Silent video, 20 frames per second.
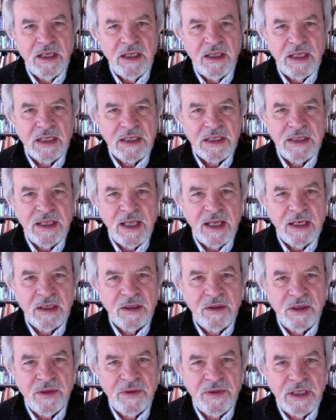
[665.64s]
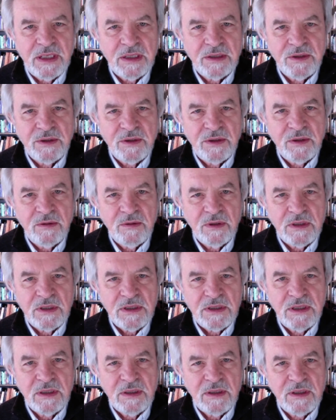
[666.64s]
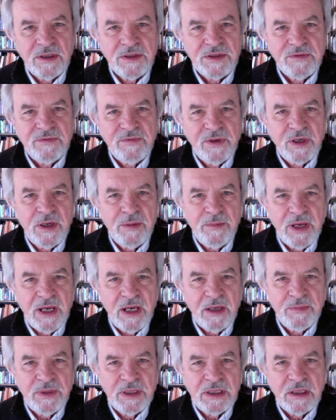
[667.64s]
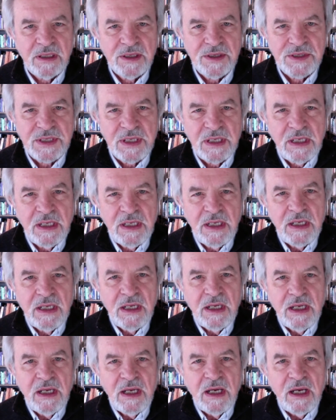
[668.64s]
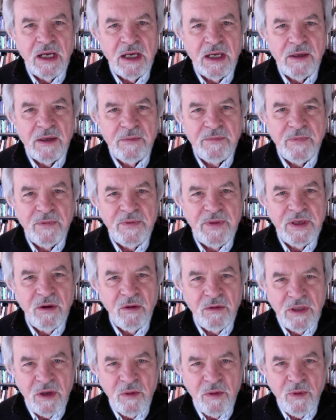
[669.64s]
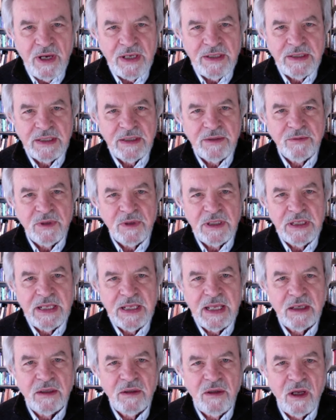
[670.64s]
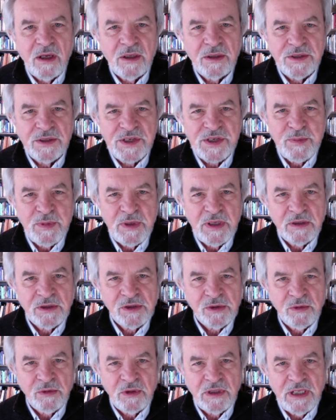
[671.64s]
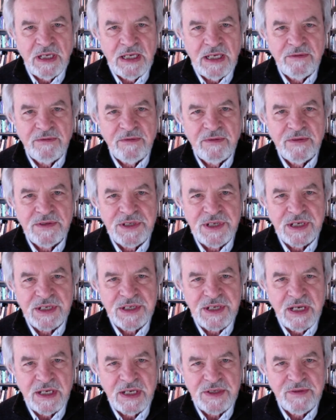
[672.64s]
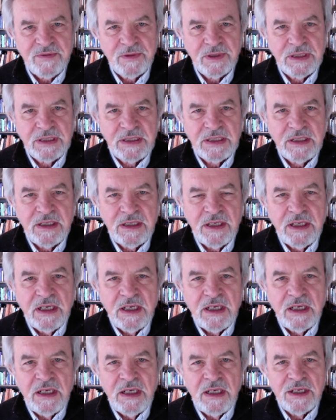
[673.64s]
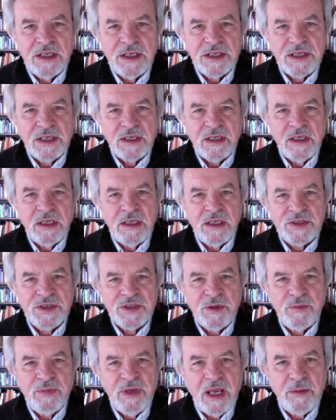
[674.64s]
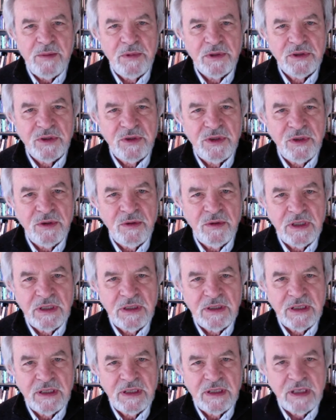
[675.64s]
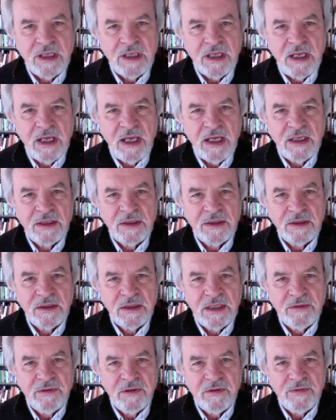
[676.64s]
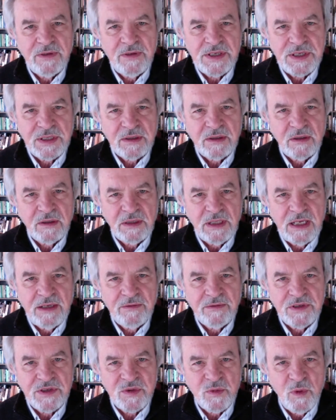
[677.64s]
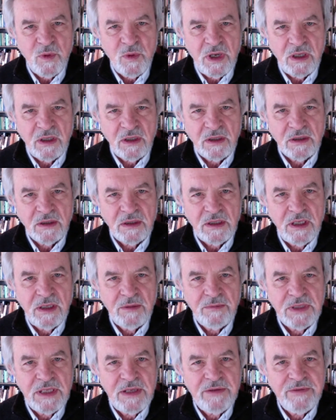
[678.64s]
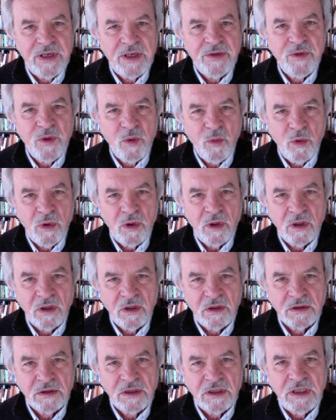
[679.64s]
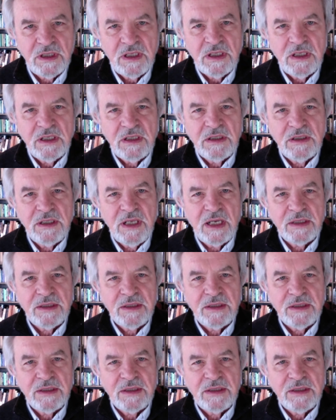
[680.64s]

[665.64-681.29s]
That's not a good thing to do. It's very bad, because the only way to really get along in the spiritual life successfully is to be able to do it and live a physical life as well, and live in the world. Not.